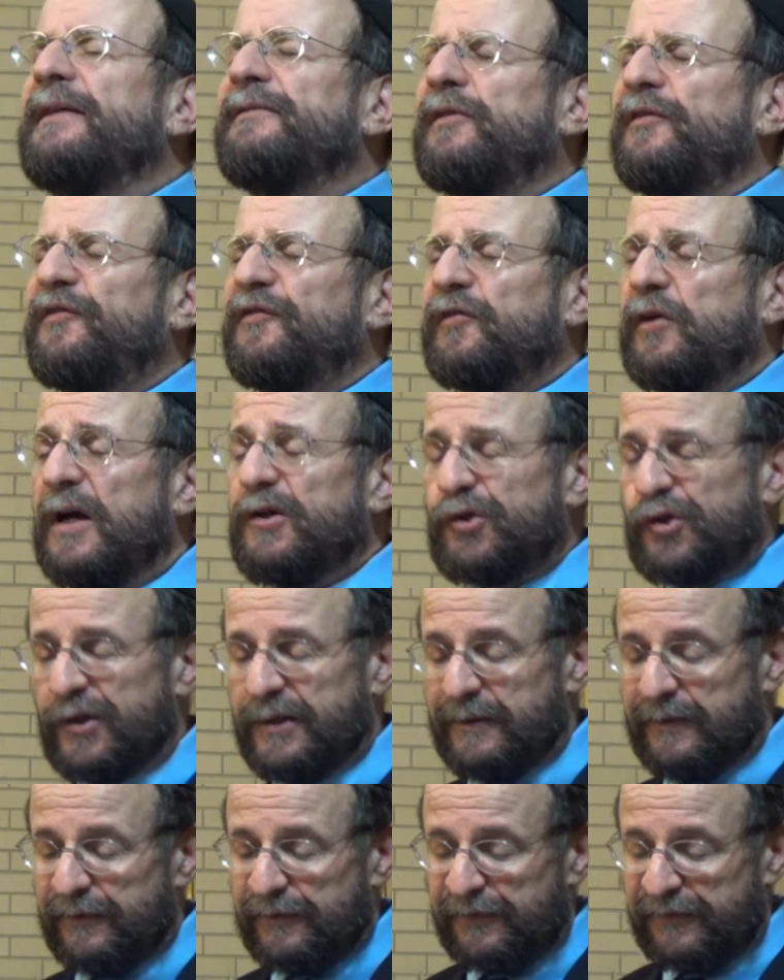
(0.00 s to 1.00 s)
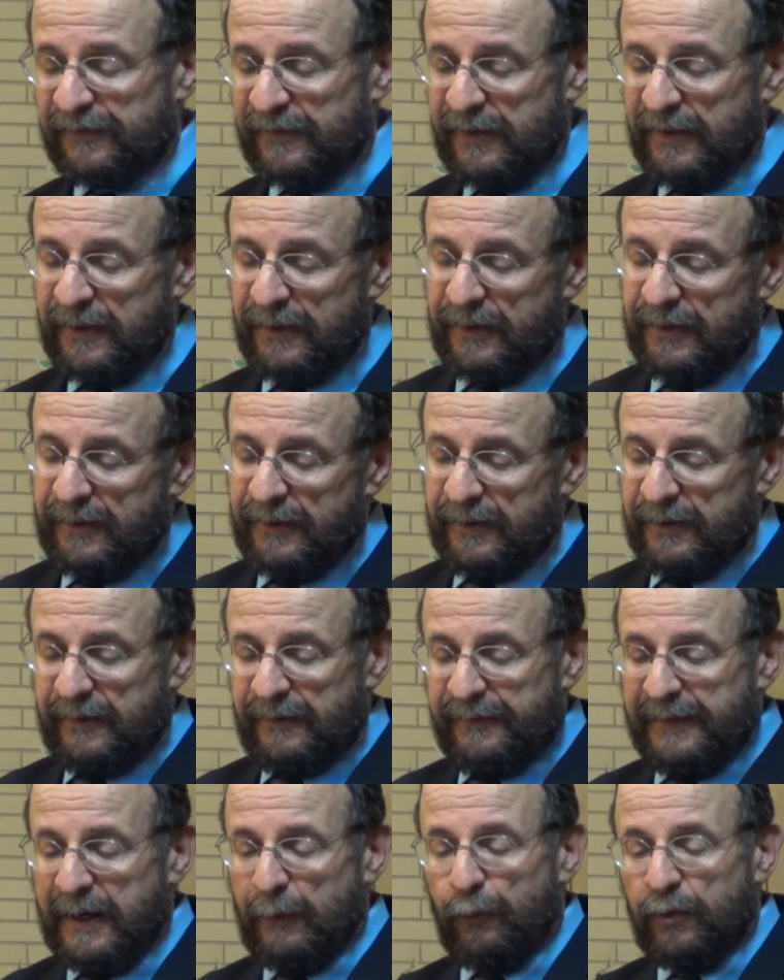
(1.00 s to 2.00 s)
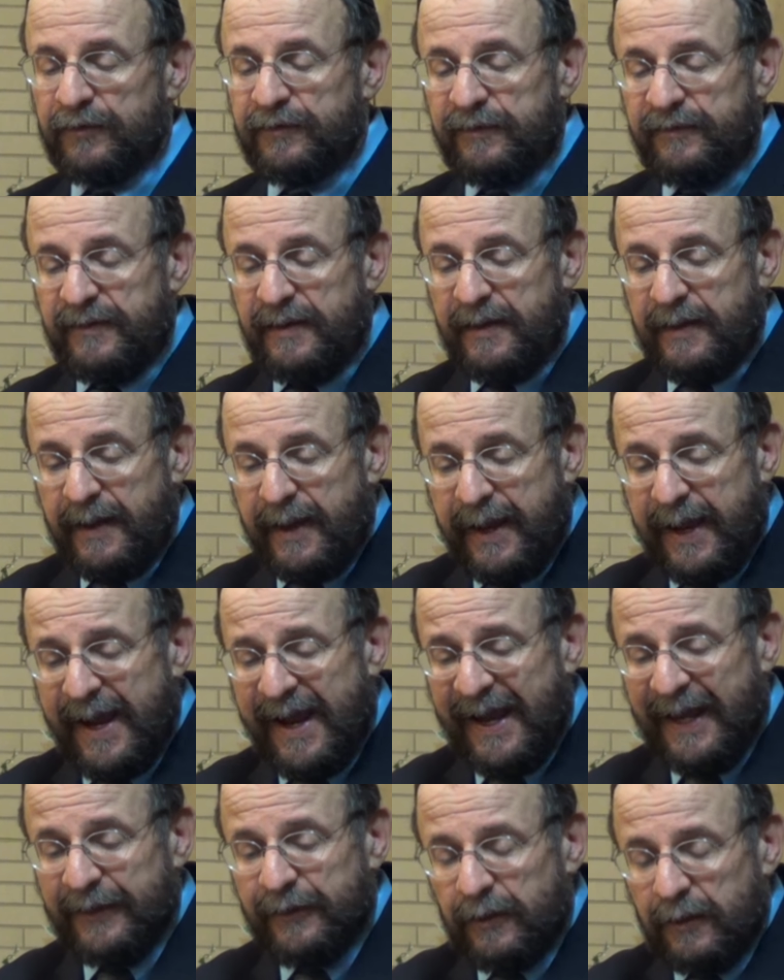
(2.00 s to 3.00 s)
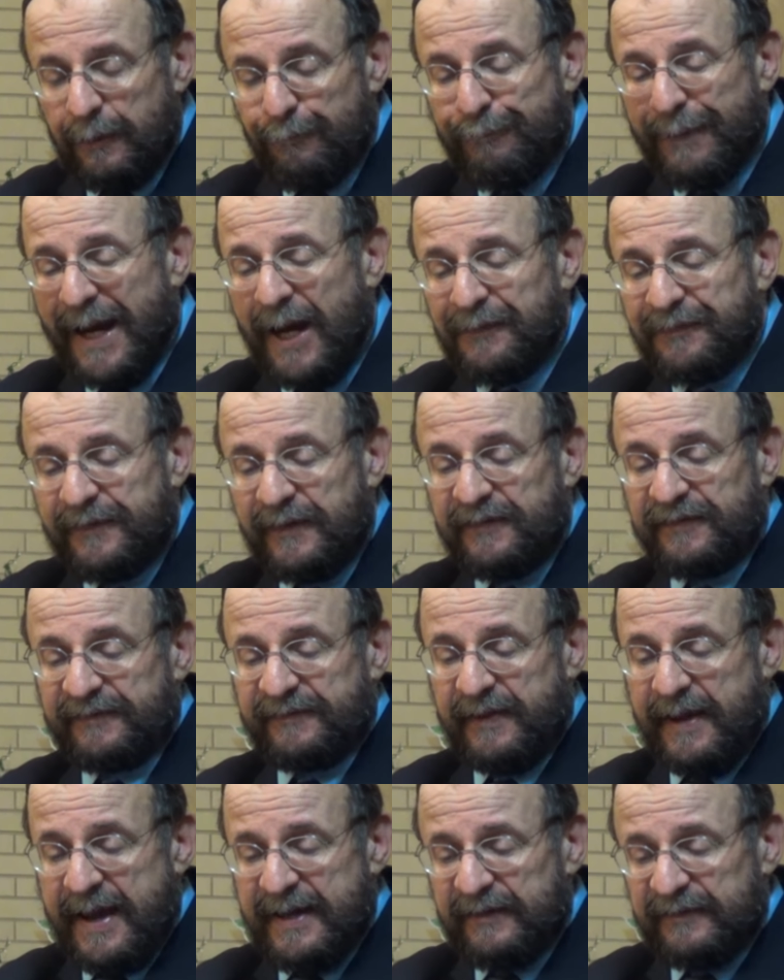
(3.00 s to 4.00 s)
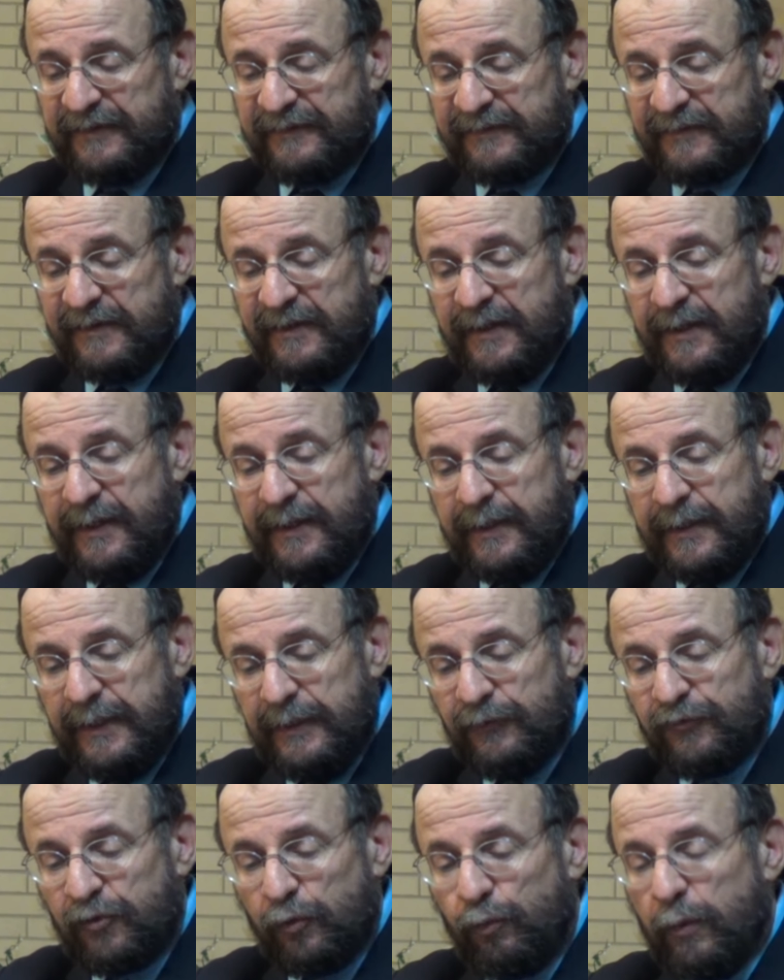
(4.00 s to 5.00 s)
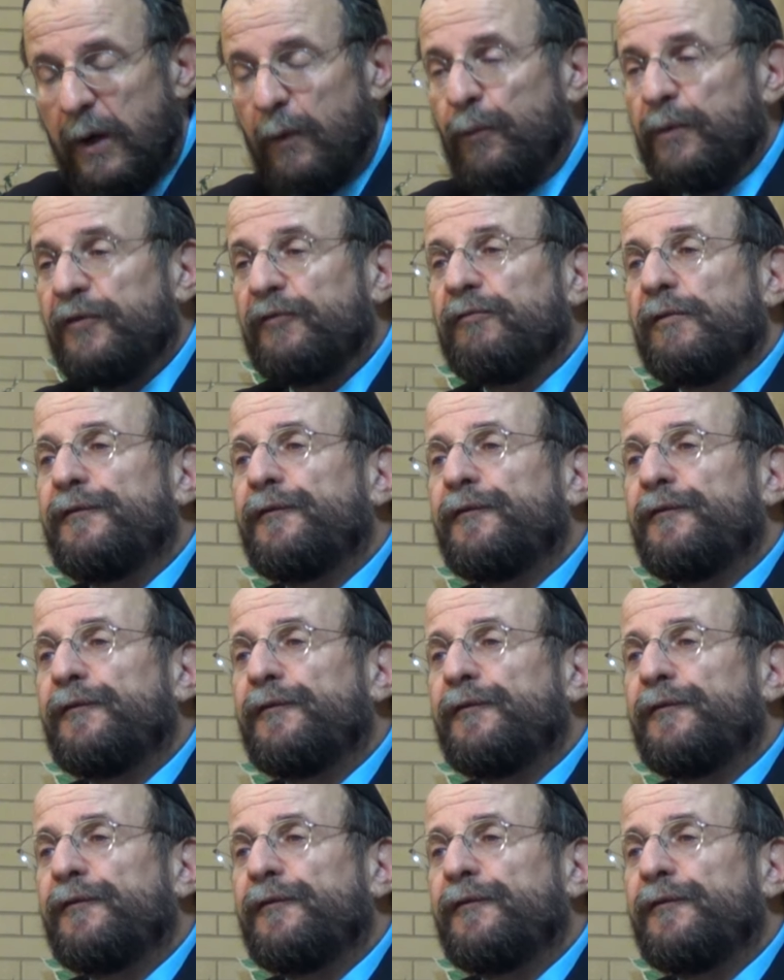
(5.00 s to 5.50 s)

and discussions that were had about this text into what was